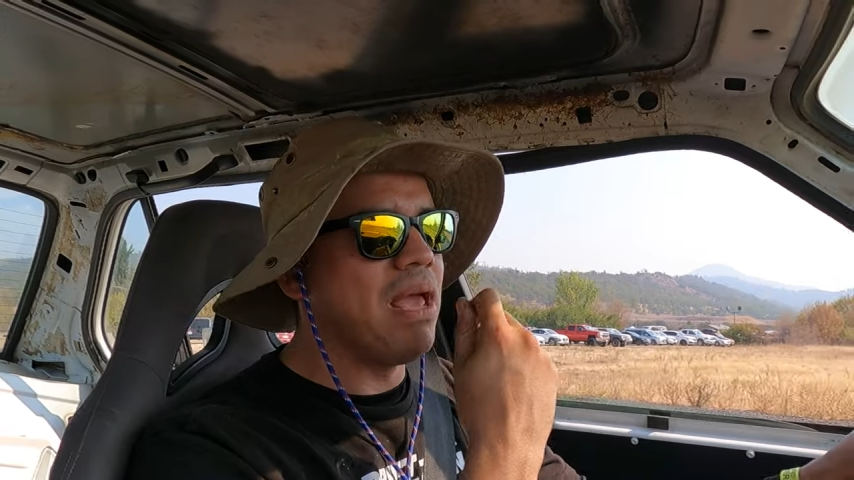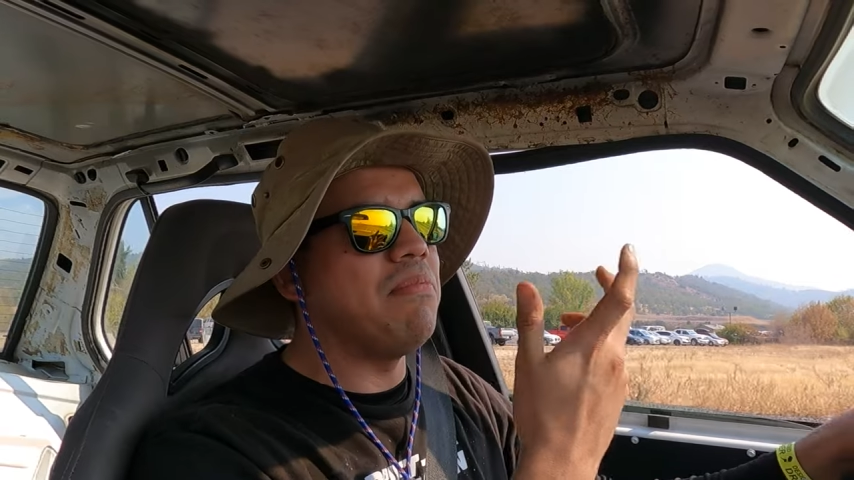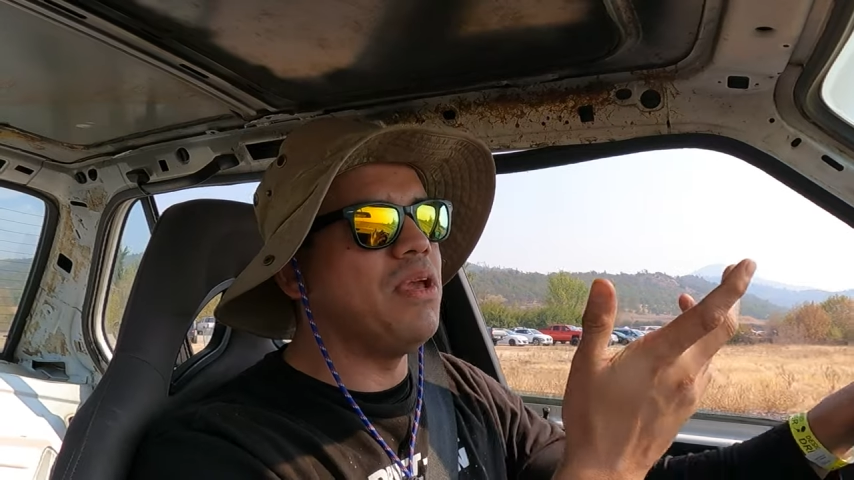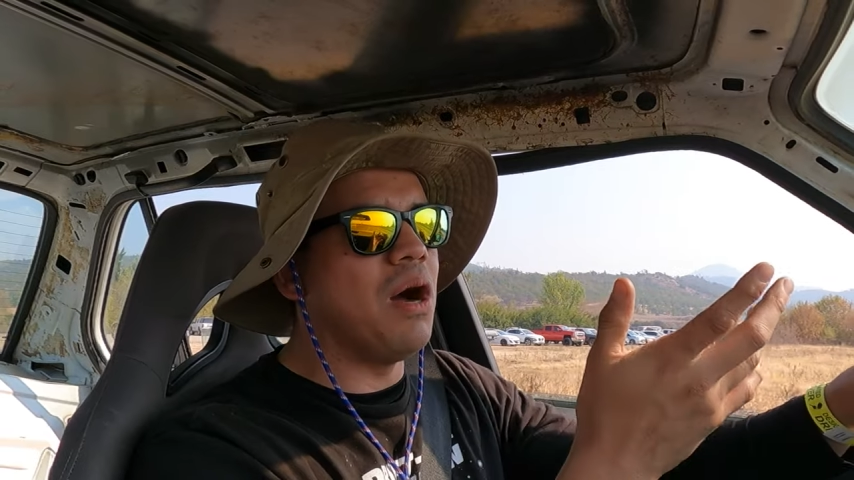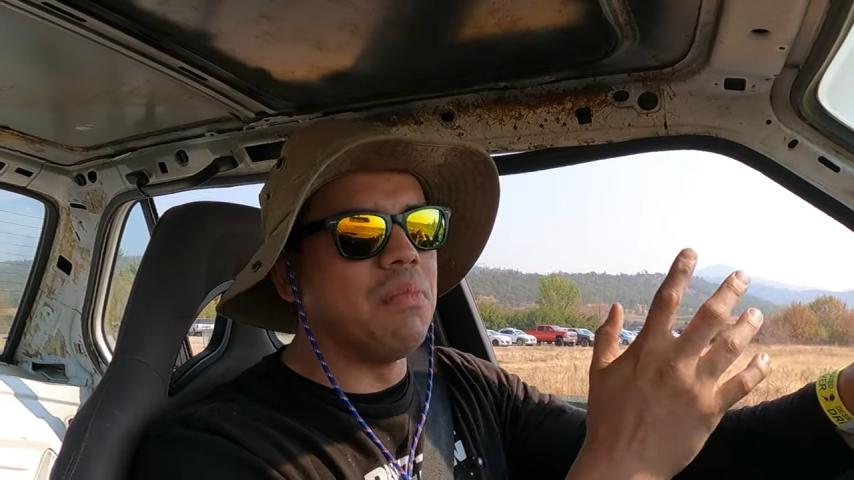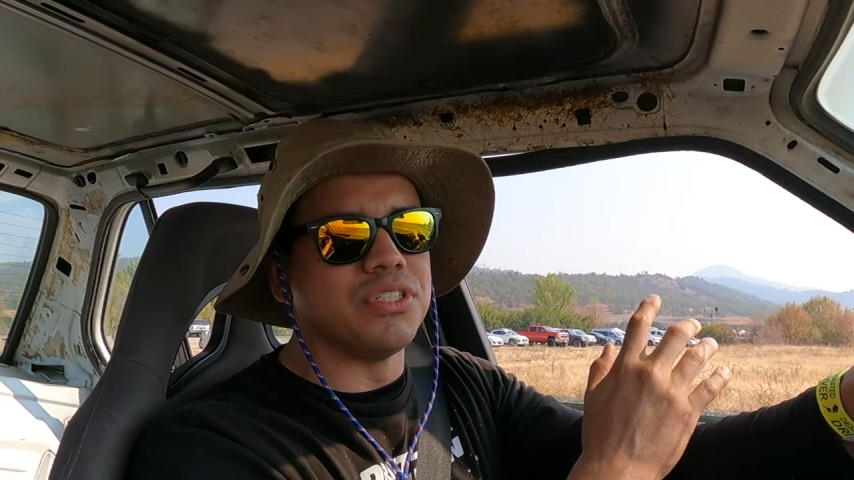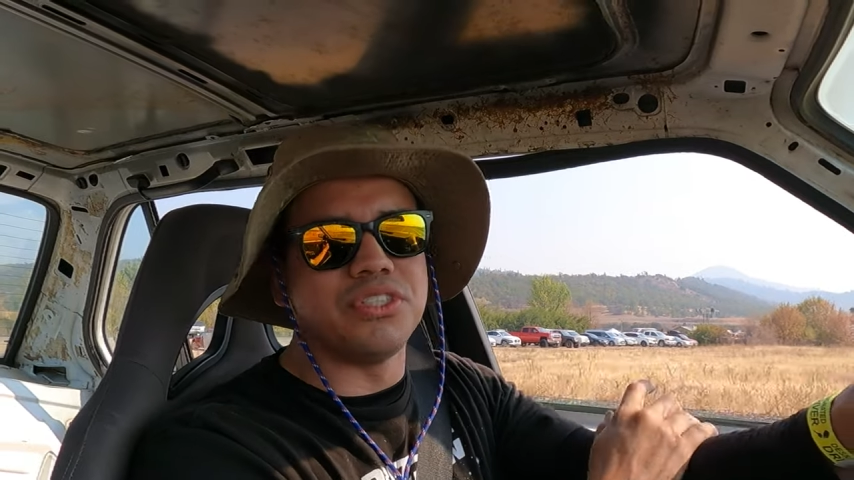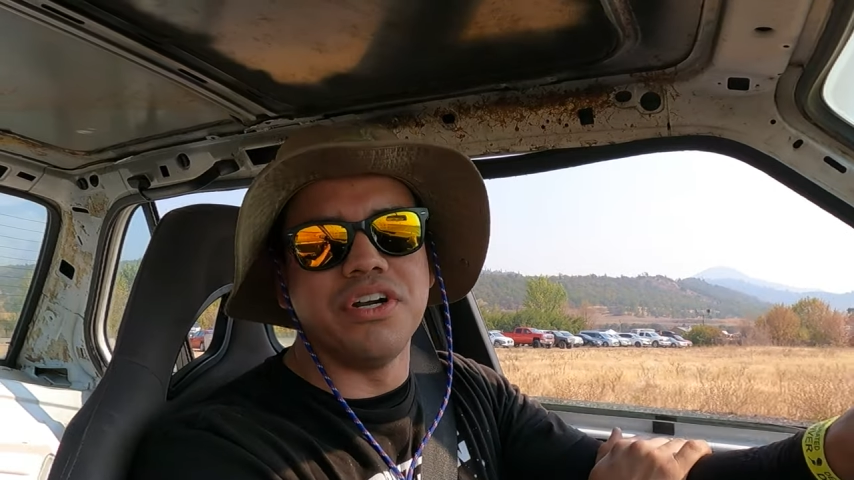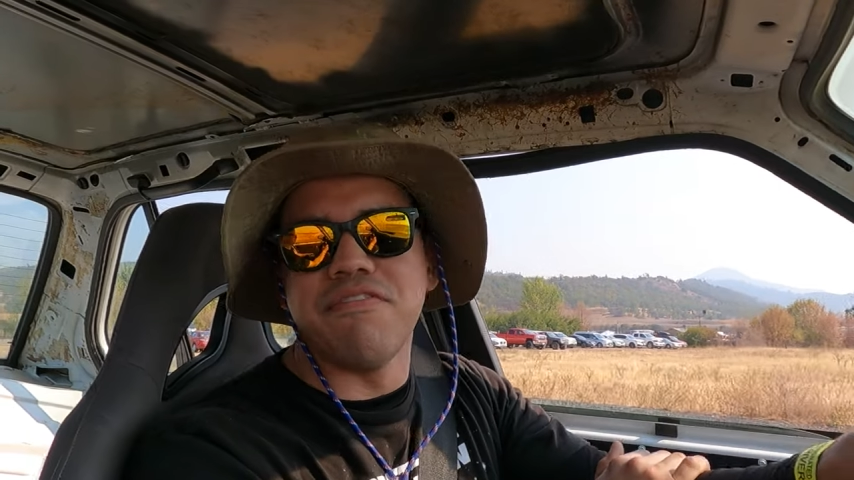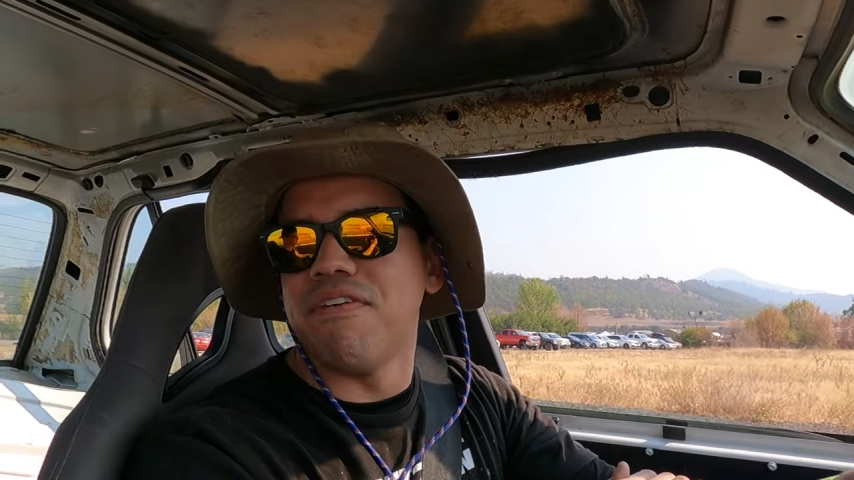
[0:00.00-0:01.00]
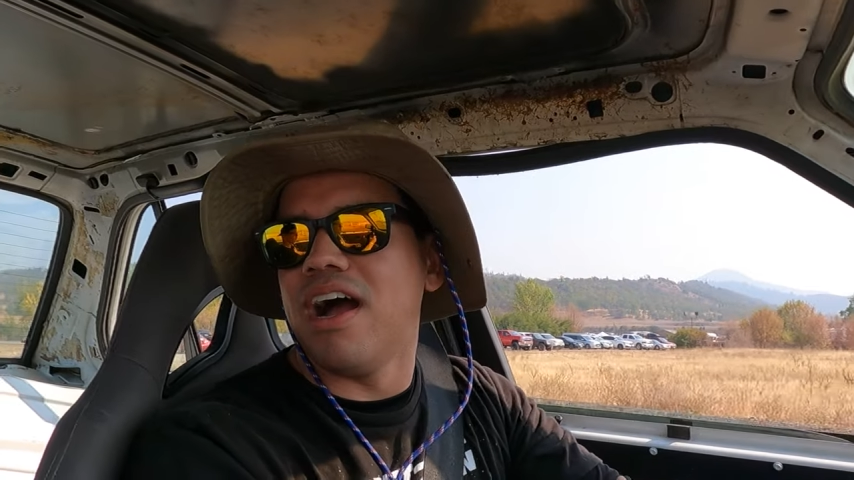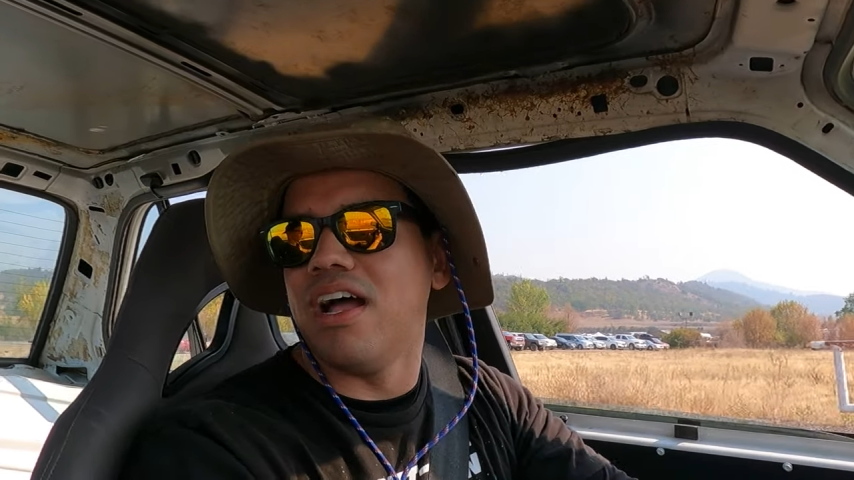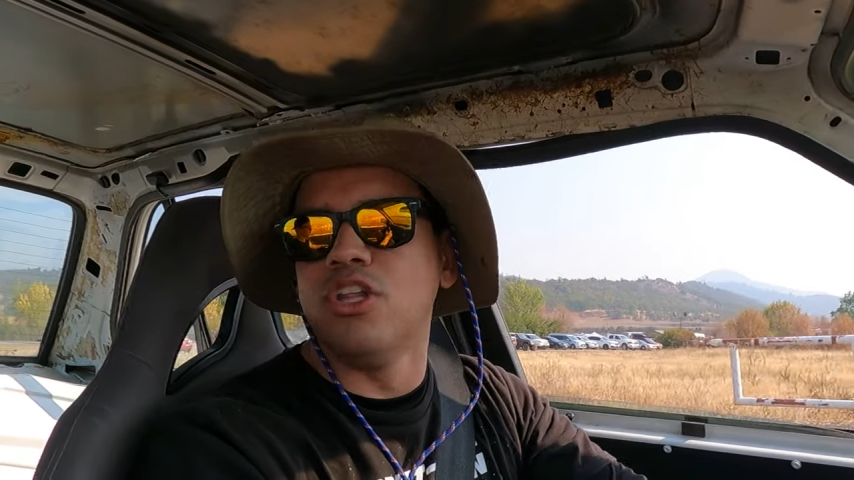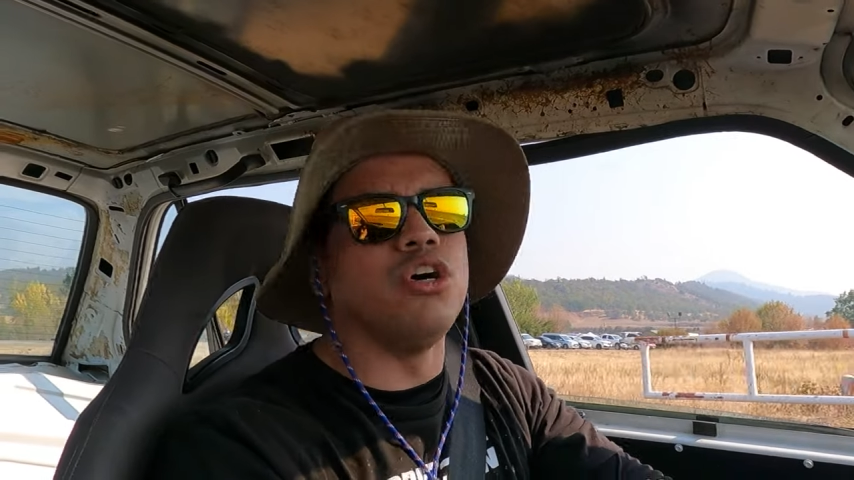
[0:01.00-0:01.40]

maybe almost 35.